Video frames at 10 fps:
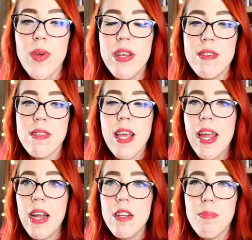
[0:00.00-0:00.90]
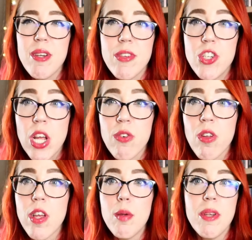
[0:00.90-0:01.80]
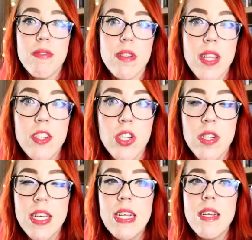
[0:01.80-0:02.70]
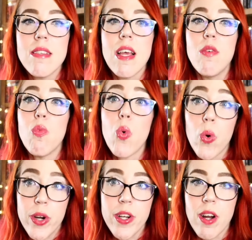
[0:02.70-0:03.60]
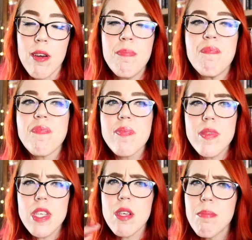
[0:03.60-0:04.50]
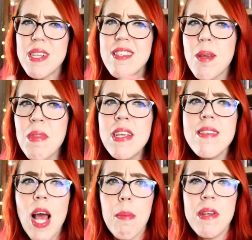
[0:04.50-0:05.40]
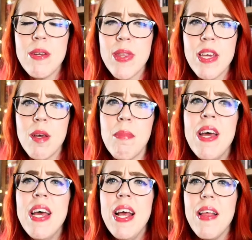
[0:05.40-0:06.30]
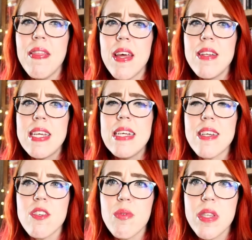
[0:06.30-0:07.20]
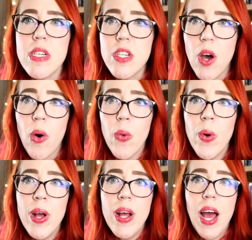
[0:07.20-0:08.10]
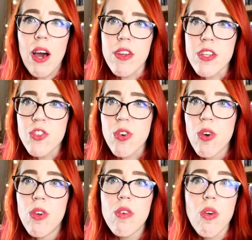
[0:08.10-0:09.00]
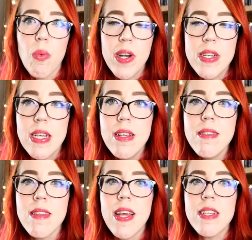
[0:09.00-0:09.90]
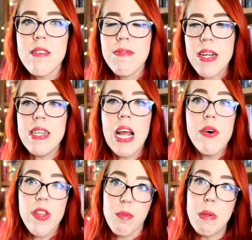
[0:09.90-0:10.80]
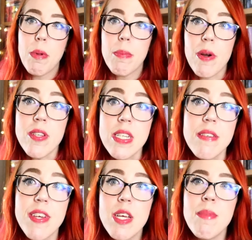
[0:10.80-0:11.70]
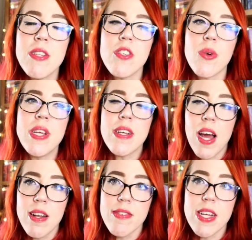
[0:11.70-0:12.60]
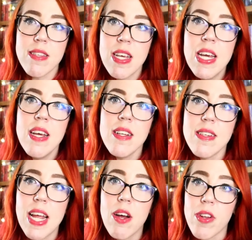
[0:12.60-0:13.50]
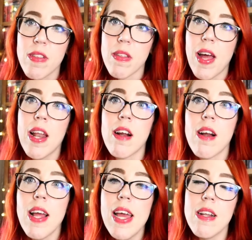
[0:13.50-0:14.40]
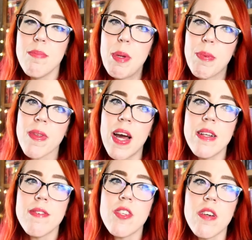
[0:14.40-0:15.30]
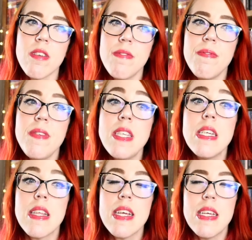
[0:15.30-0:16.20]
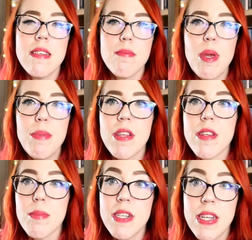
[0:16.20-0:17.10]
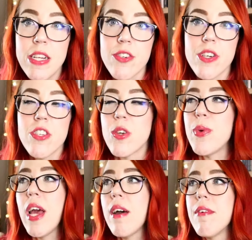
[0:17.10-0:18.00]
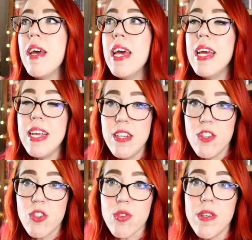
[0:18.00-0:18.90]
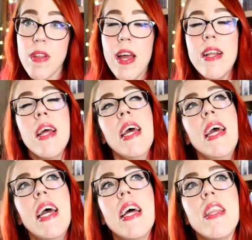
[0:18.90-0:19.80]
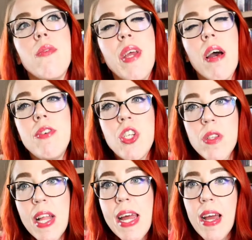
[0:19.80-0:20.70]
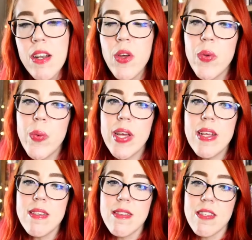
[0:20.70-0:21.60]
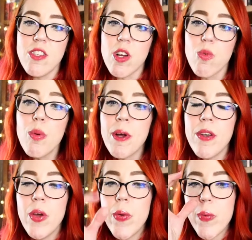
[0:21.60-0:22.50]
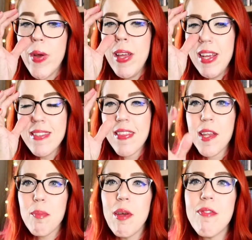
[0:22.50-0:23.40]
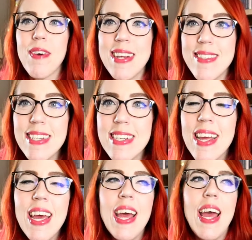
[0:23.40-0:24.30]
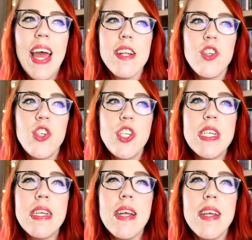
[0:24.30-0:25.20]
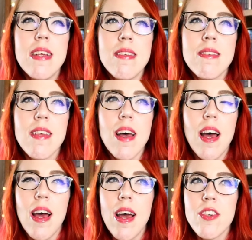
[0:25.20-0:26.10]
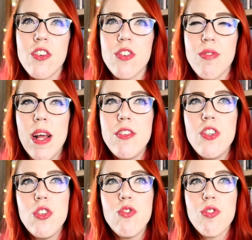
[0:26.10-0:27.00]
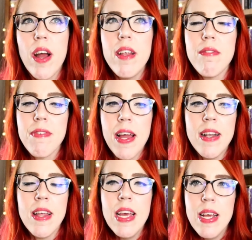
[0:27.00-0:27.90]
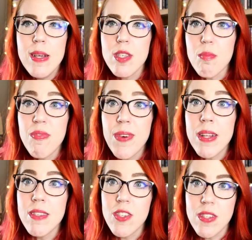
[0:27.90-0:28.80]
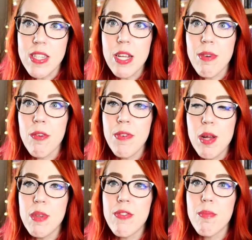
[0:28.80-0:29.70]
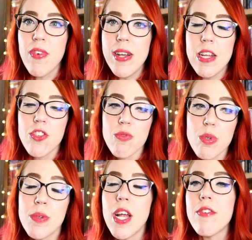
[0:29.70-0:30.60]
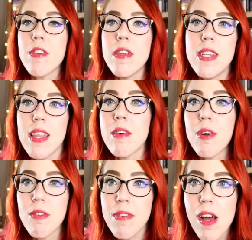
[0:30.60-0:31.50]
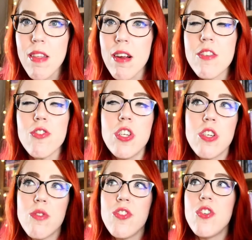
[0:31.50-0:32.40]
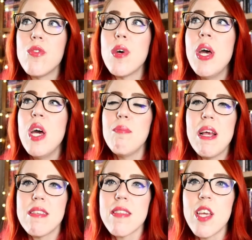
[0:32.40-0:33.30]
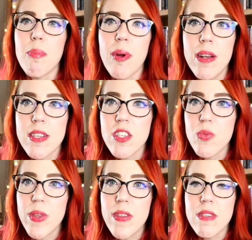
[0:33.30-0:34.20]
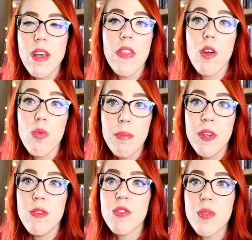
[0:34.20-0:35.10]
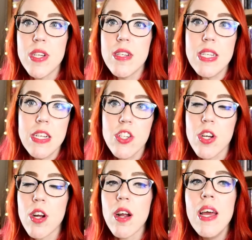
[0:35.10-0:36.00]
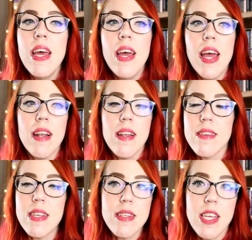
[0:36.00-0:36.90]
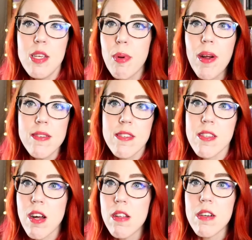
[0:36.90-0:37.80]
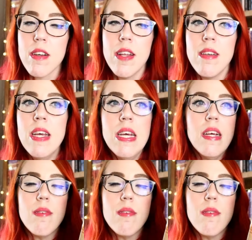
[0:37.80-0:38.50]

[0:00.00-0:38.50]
who is a bit of a general and a bit of a legend. He is a warrior, but something is happening with him that he doesn't really know how to control or what it is, and that is affecting how other people perceive him. And so he kind of gets down on the ladder and people kind of start to see that he is maybe a little bit dangerous. So we have his storyline. And then we have Shallan, who is this young woman who is a little bit feisty, and she is under duress to try and find some funds to save her family from financial ruin after the death of her father. And so she goes to basically apprentice with this other woman who's going to teach her and keep her as a scholar. And